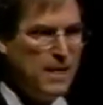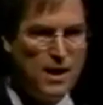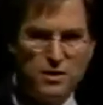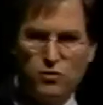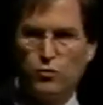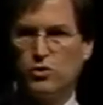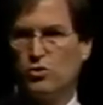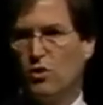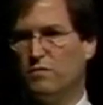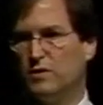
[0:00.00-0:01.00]
And Chris
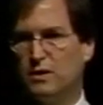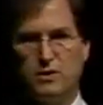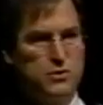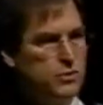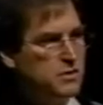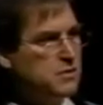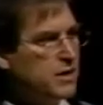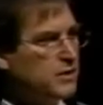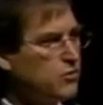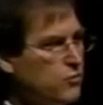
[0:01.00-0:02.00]
Chauvin is going to
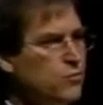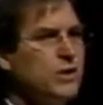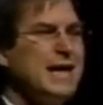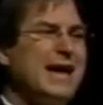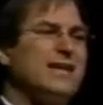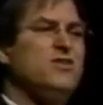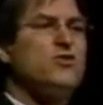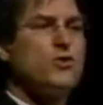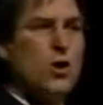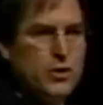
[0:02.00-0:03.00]
take us through really how to get
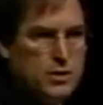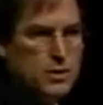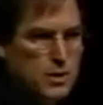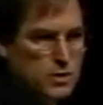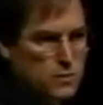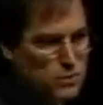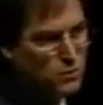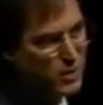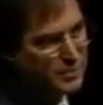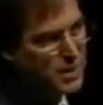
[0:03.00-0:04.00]
started
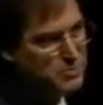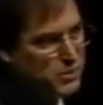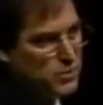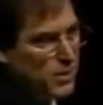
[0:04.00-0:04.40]
using WebObjects.